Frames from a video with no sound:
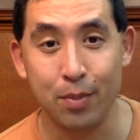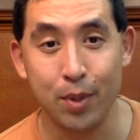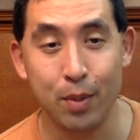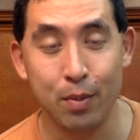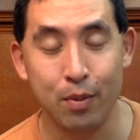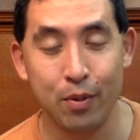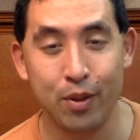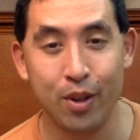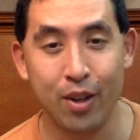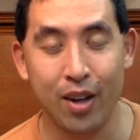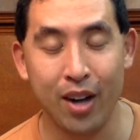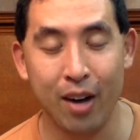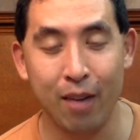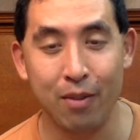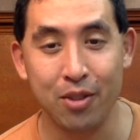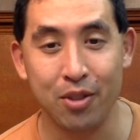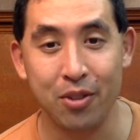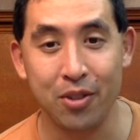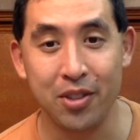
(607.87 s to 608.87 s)
People thought I
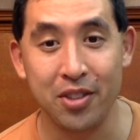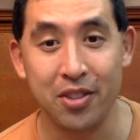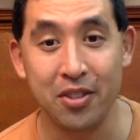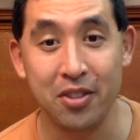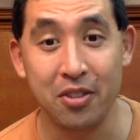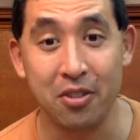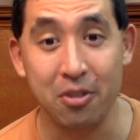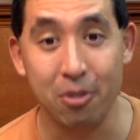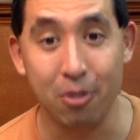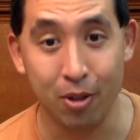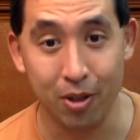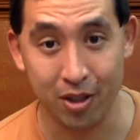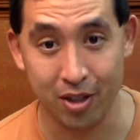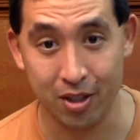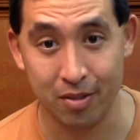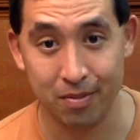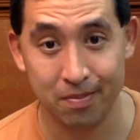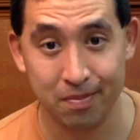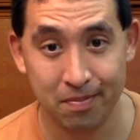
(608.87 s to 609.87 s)
was going to New
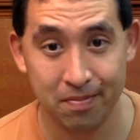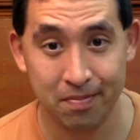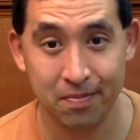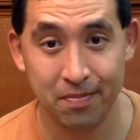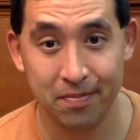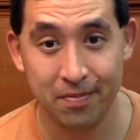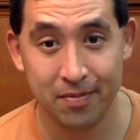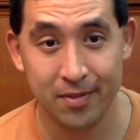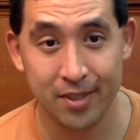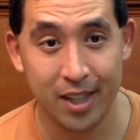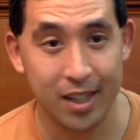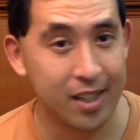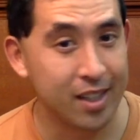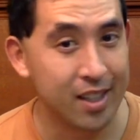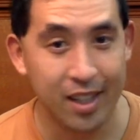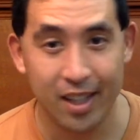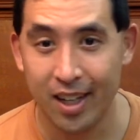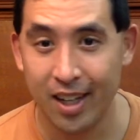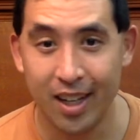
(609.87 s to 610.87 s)
York.
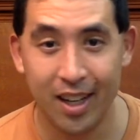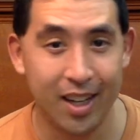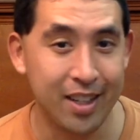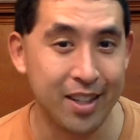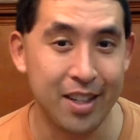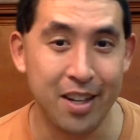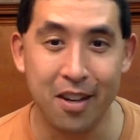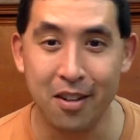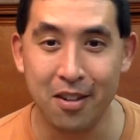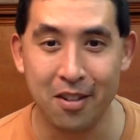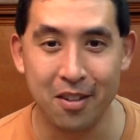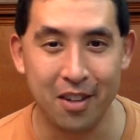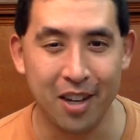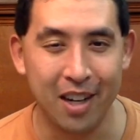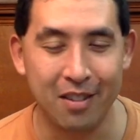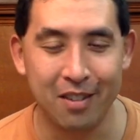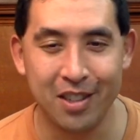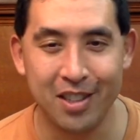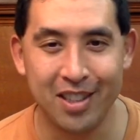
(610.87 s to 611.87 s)
Uh, no,
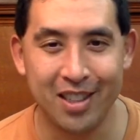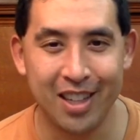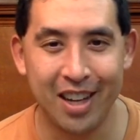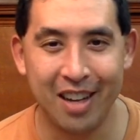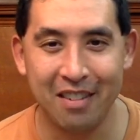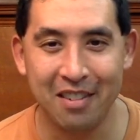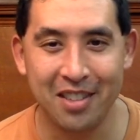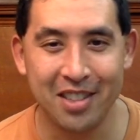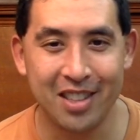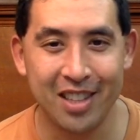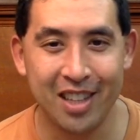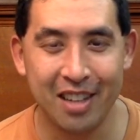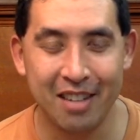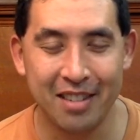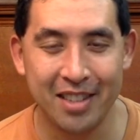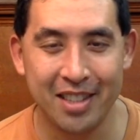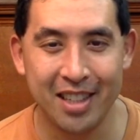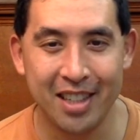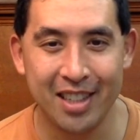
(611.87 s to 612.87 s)
I was I was I
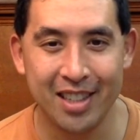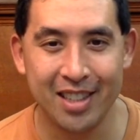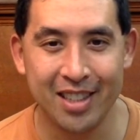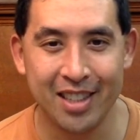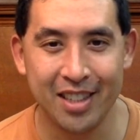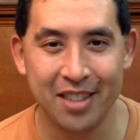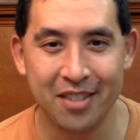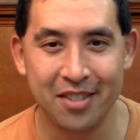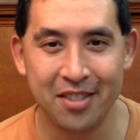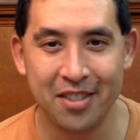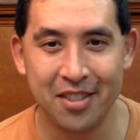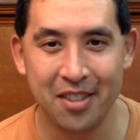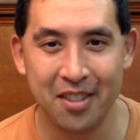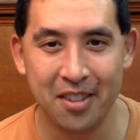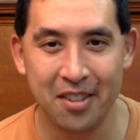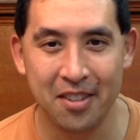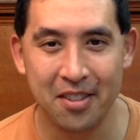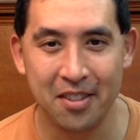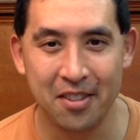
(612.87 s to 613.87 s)
was not scheduled to go
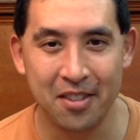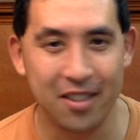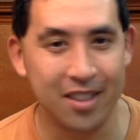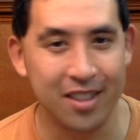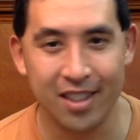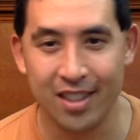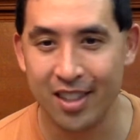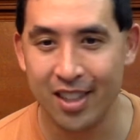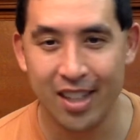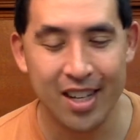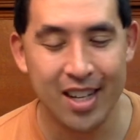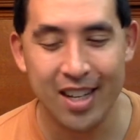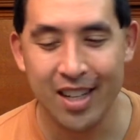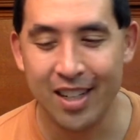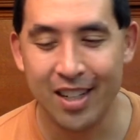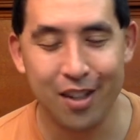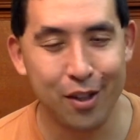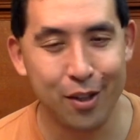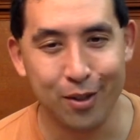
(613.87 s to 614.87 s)
to New York.
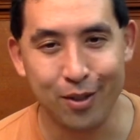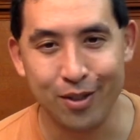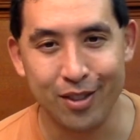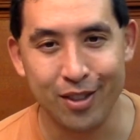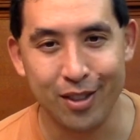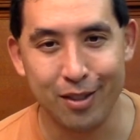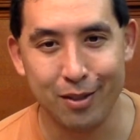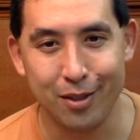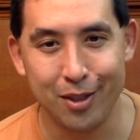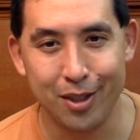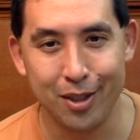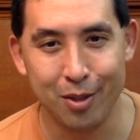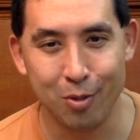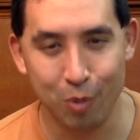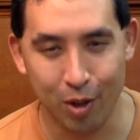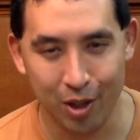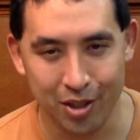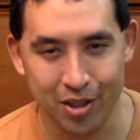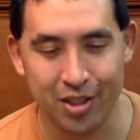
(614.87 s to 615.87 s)
No, it was just
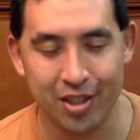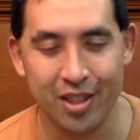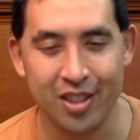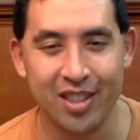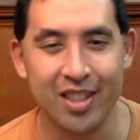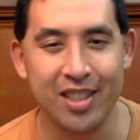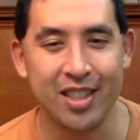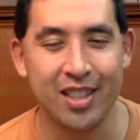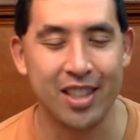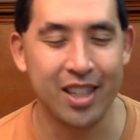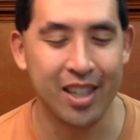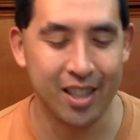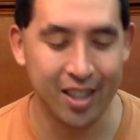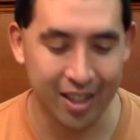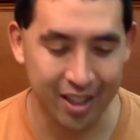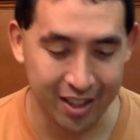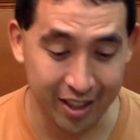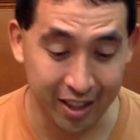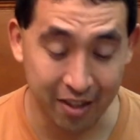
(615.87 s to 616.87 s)
Washington D.C. and
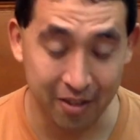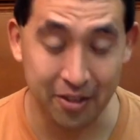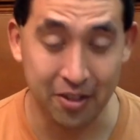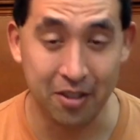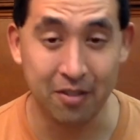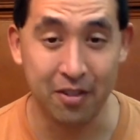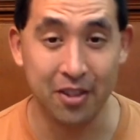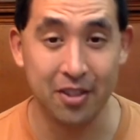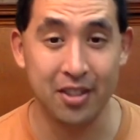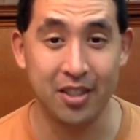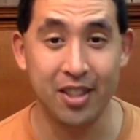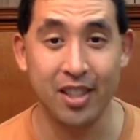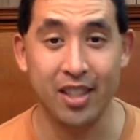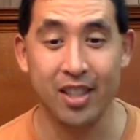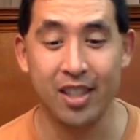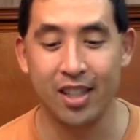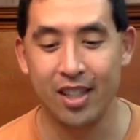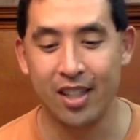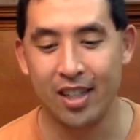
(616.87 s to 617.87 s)
and Yale
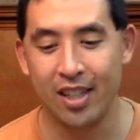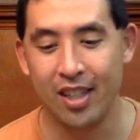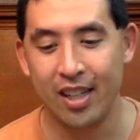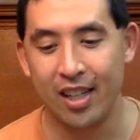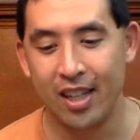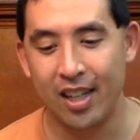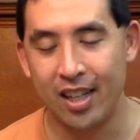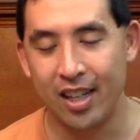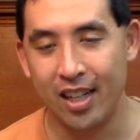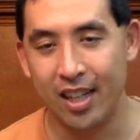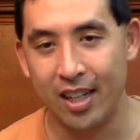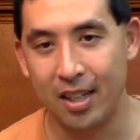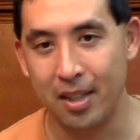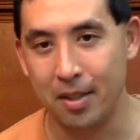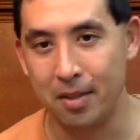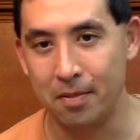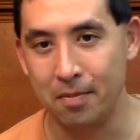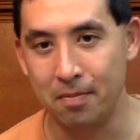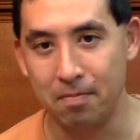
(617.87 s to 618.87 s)
University.
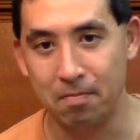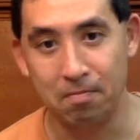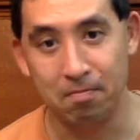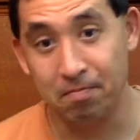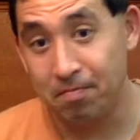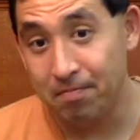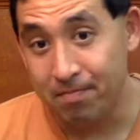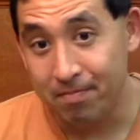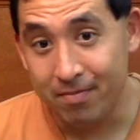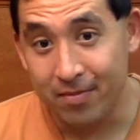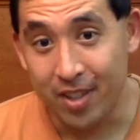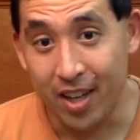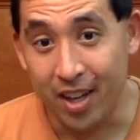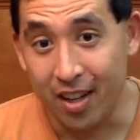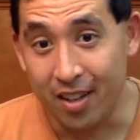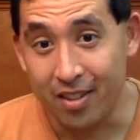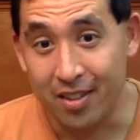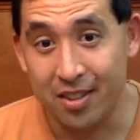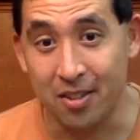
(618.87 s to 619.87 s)
Um, yeah,
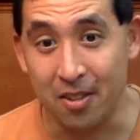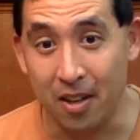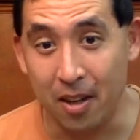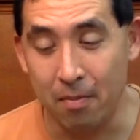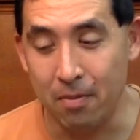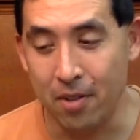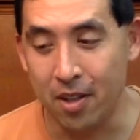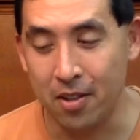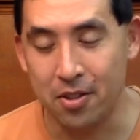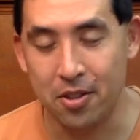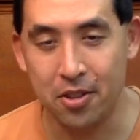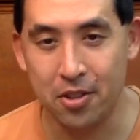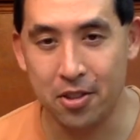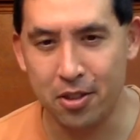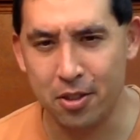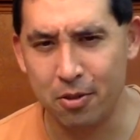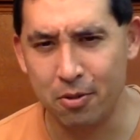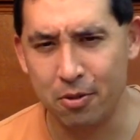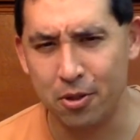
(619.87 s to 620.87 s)
so I'm not
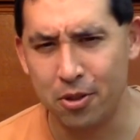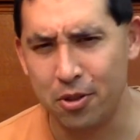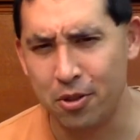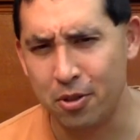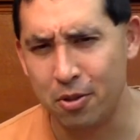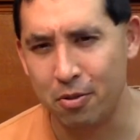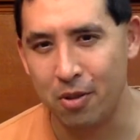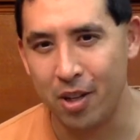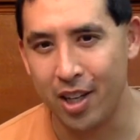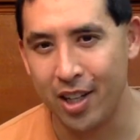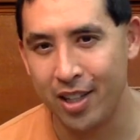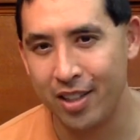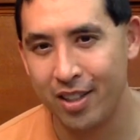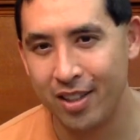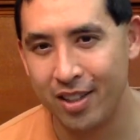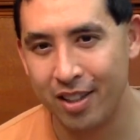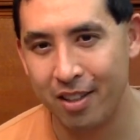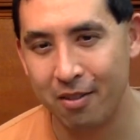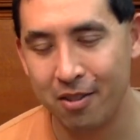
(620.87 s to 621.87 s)
sure why
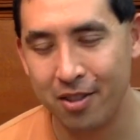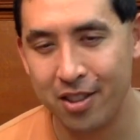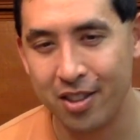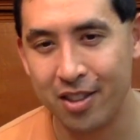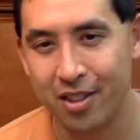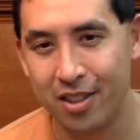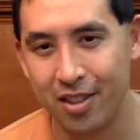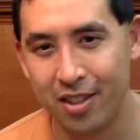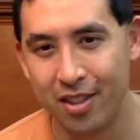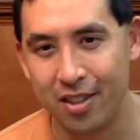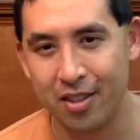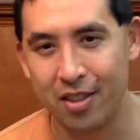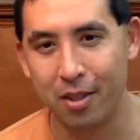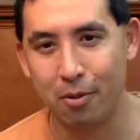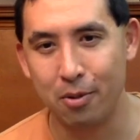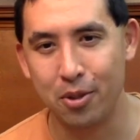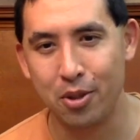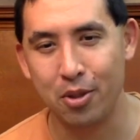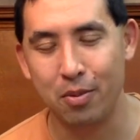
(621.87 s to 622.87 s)
there was uh, there
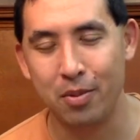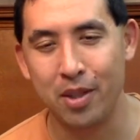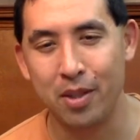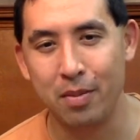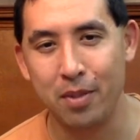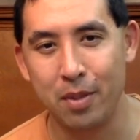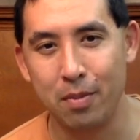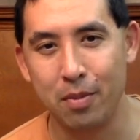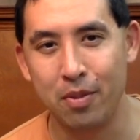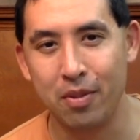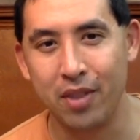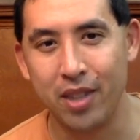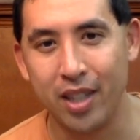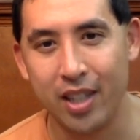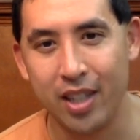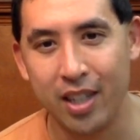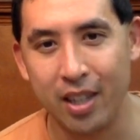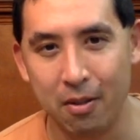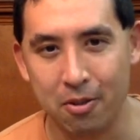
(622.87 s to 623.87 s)
were so many people
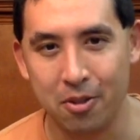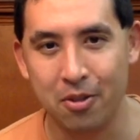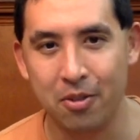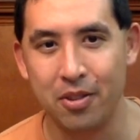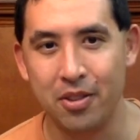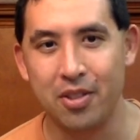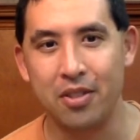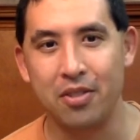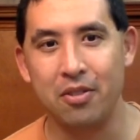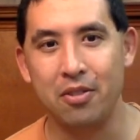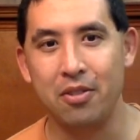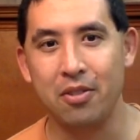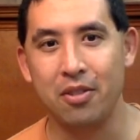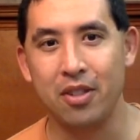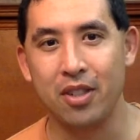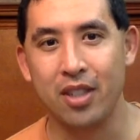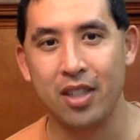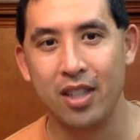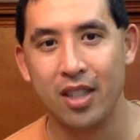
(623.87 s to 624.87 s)
thinking I was going to New
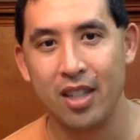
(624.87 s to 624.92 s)
York.